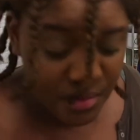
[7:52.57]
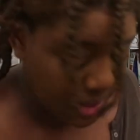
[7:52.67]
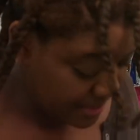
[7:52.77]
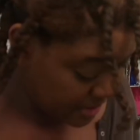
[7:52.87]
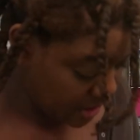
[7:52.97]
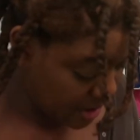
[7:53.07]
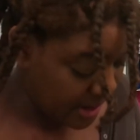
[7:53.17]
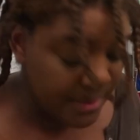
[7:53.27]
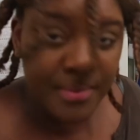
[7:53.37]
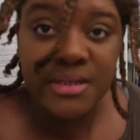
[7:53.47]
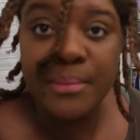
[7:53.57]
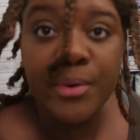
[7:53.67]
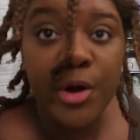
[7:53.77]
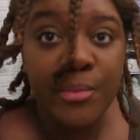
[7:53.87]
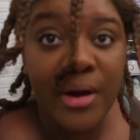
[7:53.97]
gonna go ahead and put some
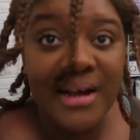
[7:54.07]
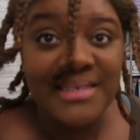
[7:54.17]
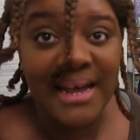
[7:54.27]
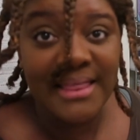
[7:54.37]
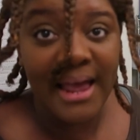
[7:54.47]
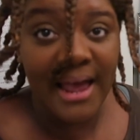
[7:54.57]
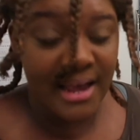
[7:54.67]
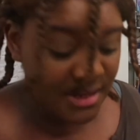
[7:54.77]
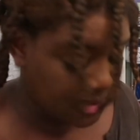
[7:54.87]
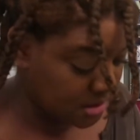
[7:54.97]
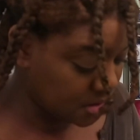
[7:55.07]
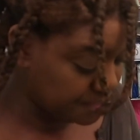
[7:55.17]
perm rods at the ends